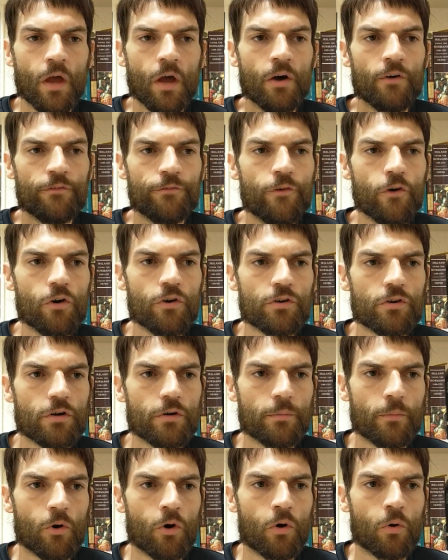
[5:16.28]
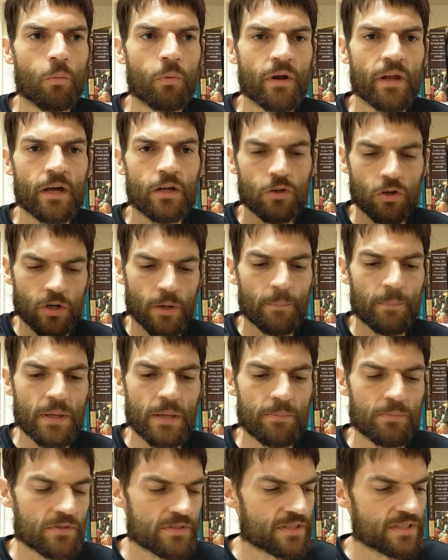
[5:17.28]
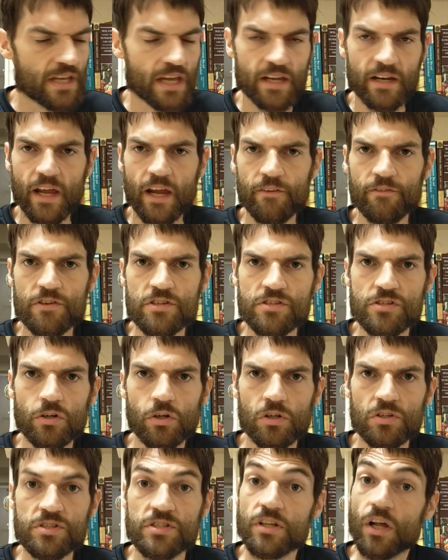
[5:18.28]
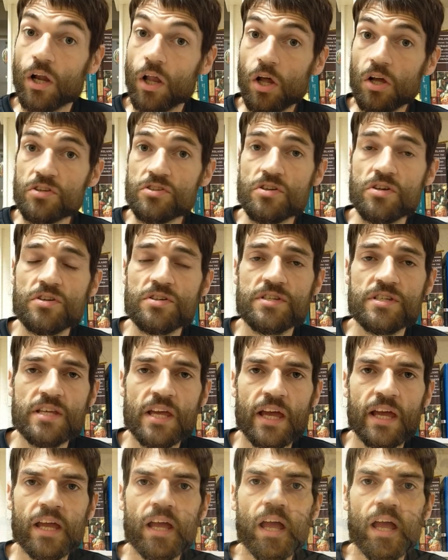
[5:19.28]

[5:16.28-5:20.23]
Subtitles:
Furthermore, when I look at people's DNA results, they'll also see